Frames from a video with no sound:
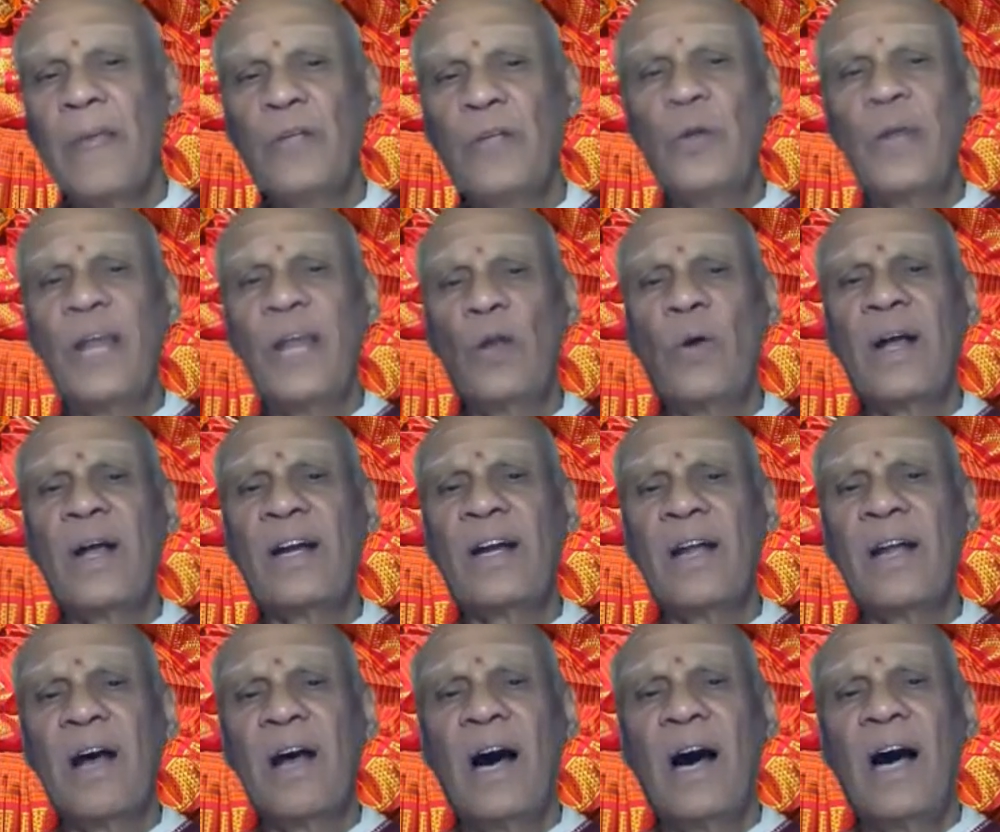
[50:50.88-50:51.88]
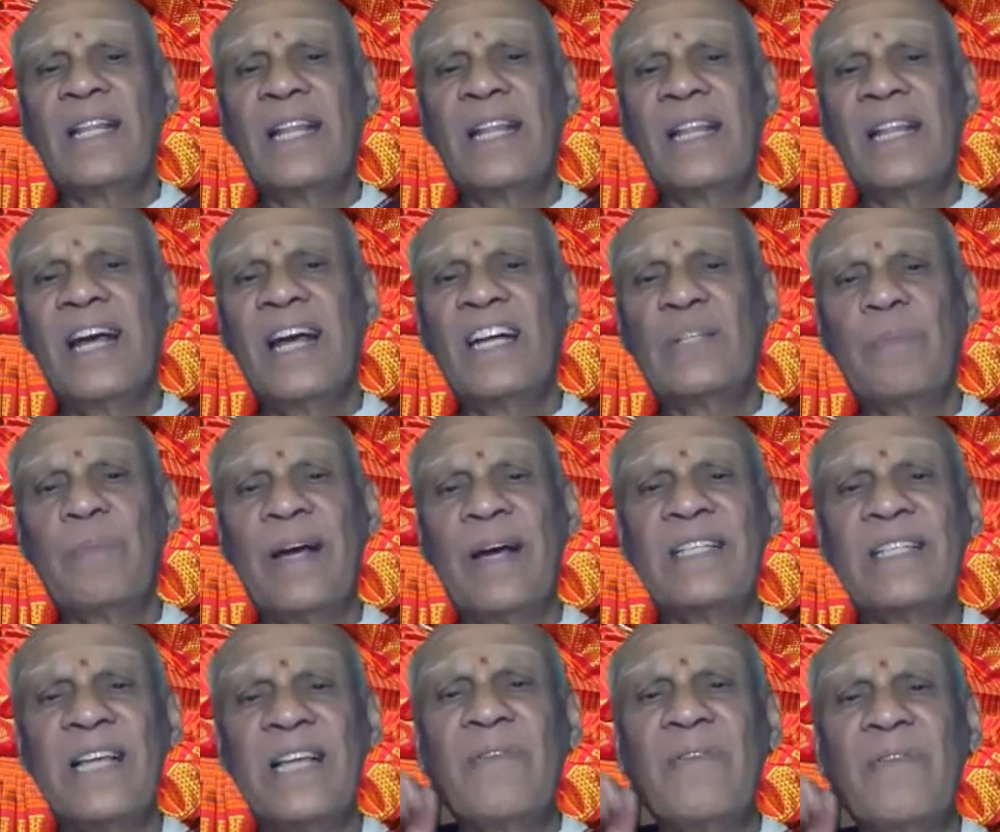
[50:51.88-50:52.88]
Should I look at Aditya as
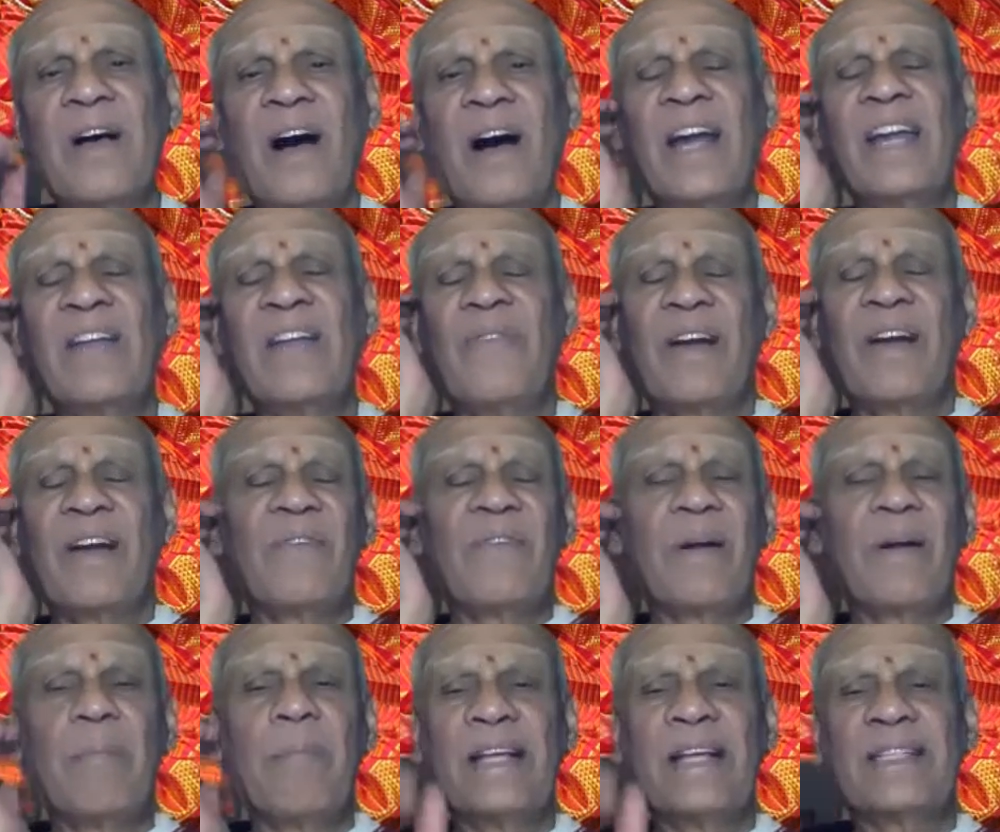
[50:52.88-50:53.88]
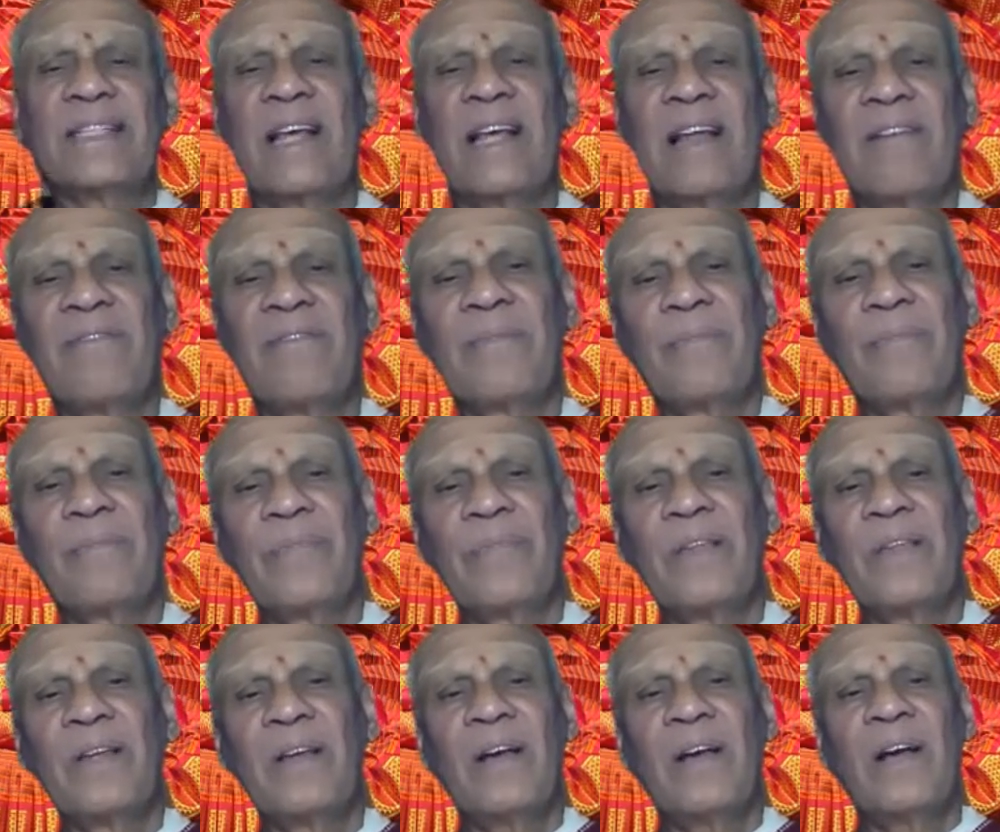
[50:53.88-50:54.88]
myself or different from myself?
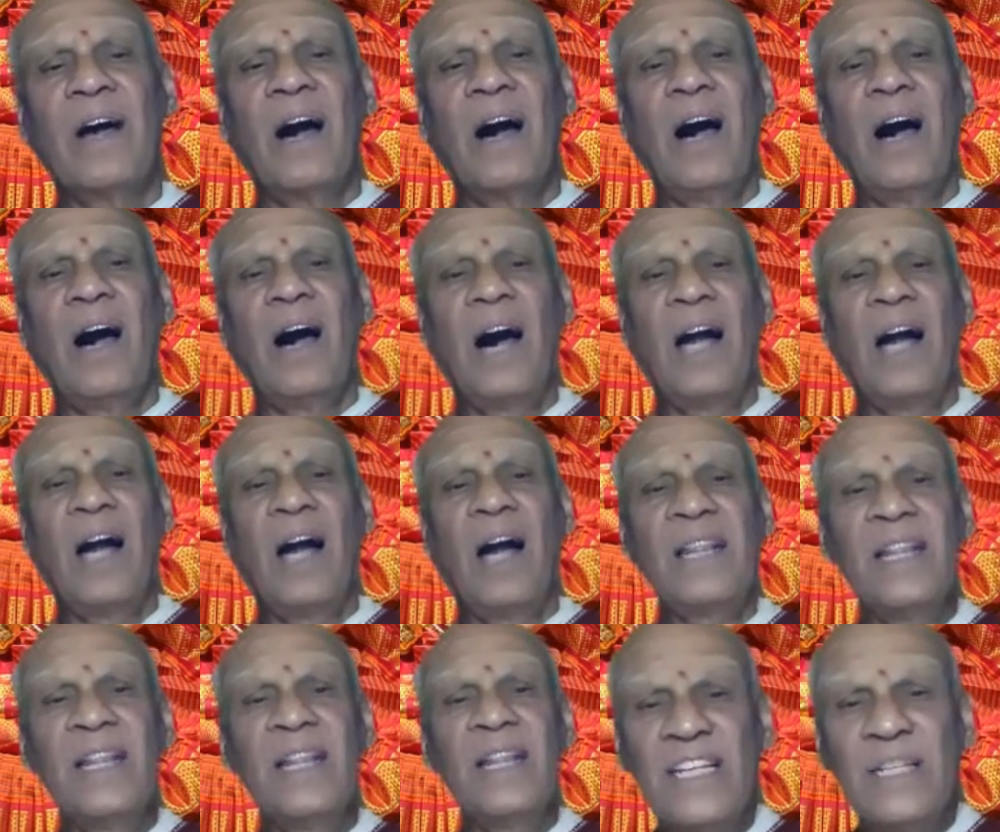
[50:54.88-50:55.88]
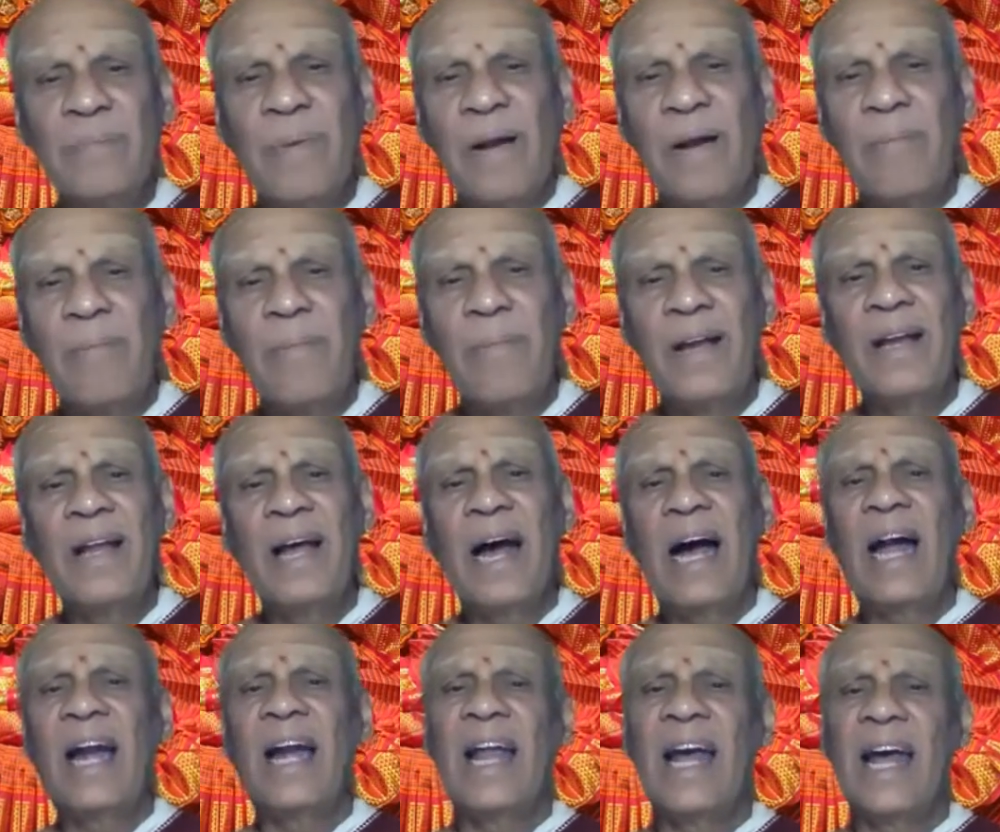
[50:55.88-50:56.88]
Aditya is Brahman
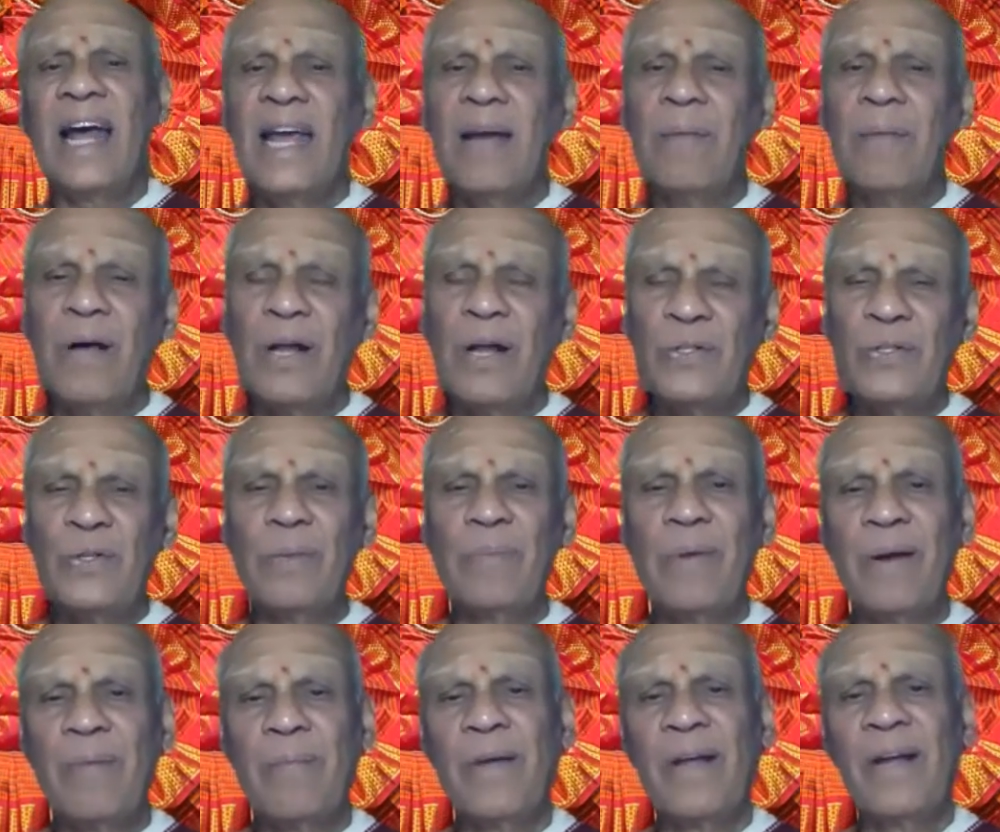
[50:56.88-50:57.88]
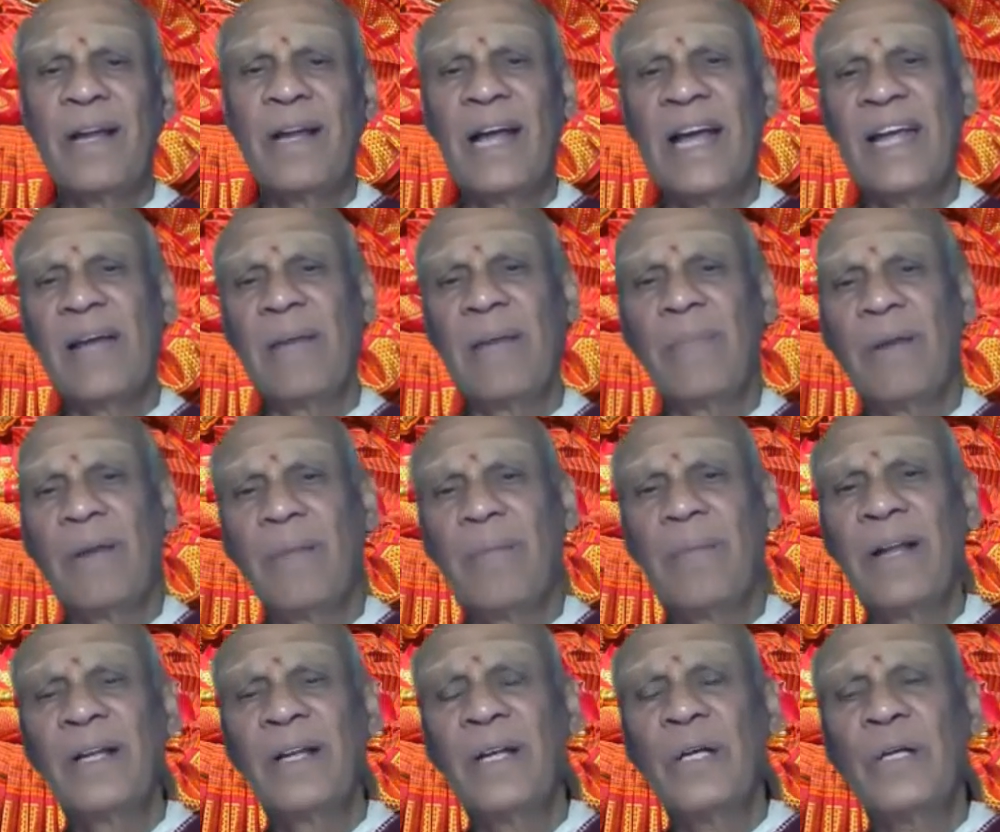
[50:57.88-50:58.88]
and I am also Brahman. I am
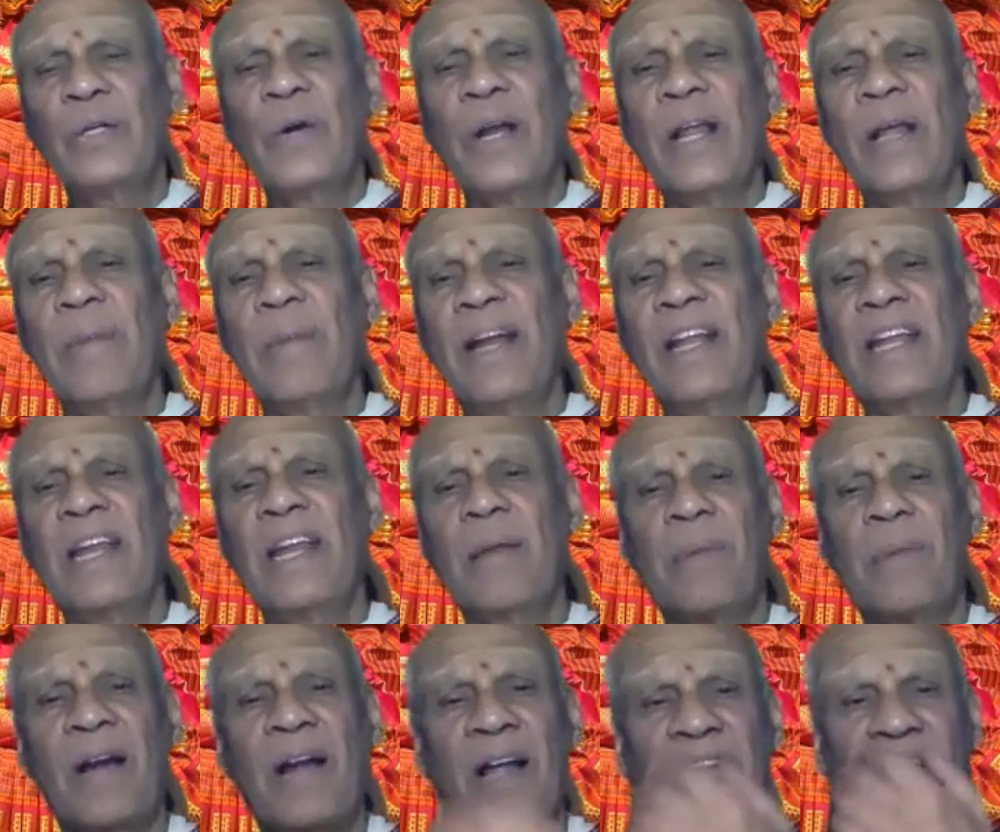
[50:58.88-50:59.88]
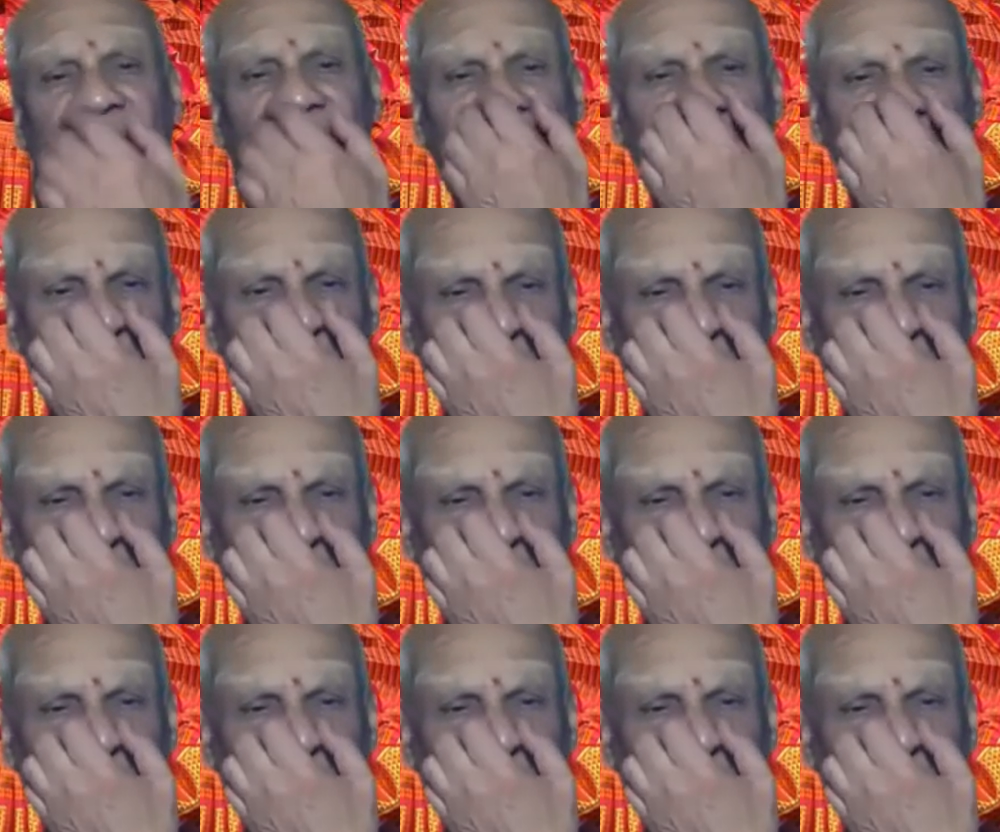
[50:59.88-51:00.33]
Brahman. Should I meditate upon Aditya as